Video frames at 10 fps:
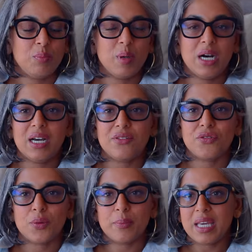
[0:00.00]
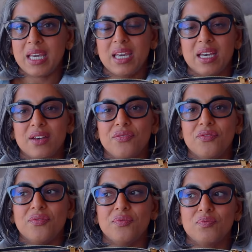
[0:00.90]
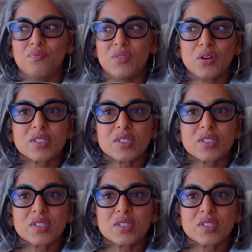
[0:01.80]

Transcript: but for me, if there